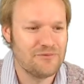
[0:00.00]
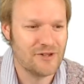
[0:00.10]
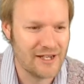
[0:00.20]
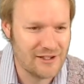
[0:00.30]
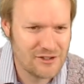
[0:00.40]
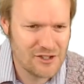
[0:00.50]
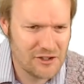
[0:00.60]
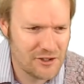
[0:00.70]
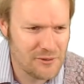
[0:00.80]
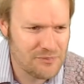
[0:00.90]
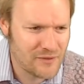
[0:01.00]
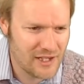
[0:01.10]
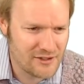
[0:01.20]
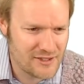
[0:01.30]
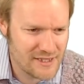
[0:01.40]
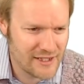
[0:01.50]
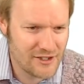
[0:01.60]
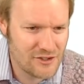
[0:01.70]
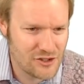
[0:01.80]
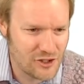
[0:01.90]
Okay, so our
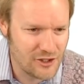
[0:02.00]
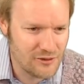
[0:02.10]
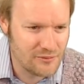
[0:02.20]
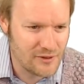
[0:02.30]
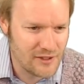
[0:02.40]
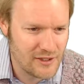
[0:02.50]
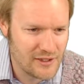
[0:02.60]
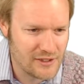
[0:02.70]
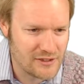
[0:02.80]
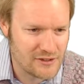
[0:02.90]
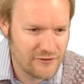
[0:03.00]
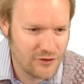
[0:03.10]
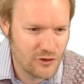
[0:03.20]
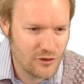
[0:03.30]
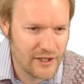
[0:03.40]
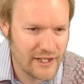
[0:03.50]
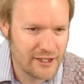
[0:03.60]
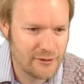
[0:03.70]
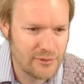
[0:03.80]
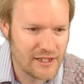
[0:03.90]
second term is
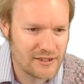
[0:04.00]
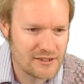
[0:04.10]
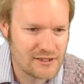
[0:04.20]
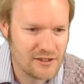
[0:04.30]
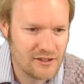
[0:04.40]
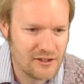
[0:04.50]
4a plus